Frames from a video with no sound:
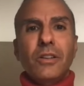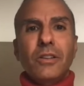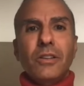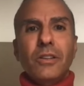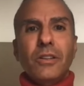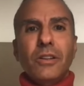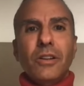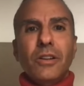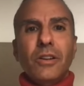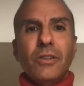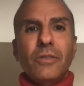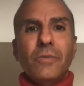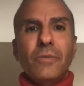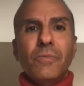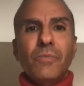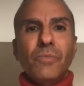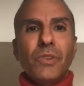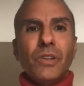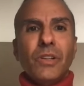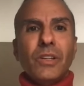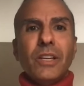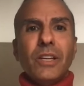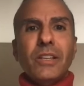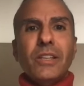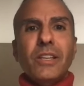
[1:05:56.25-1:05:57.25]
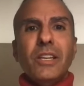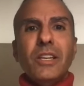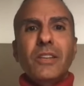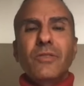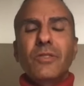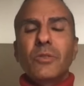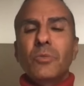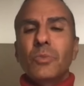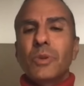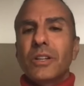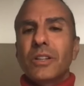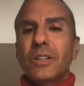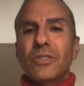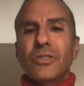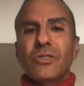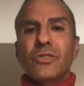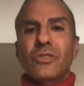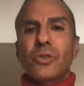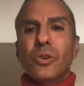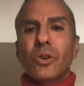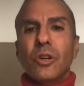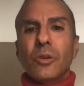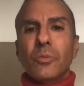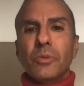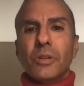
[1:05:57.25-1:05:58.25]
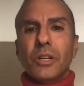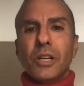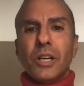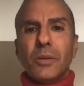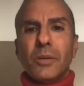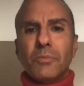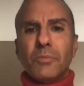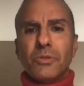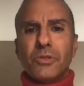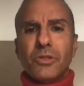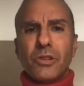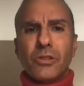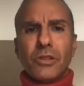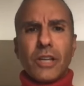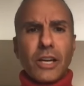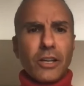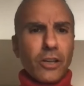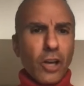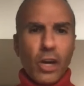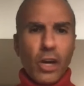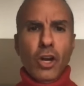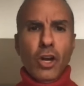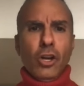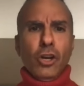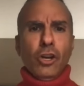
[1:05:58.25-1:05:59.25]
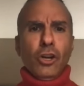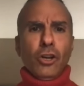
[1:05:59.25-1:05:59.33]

You know, like even when a storm comes, they're like,